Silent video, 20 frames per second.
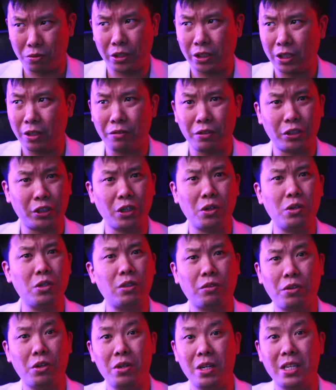whichever show
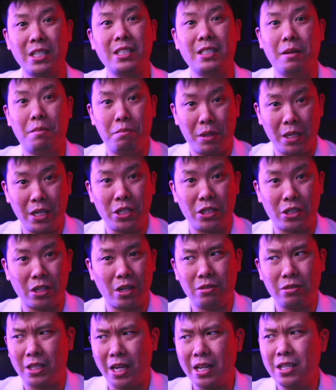is viewed as the B
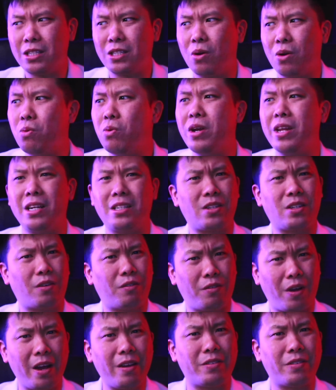show tends to win at
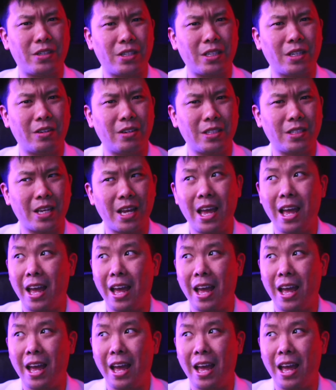Survivor Series.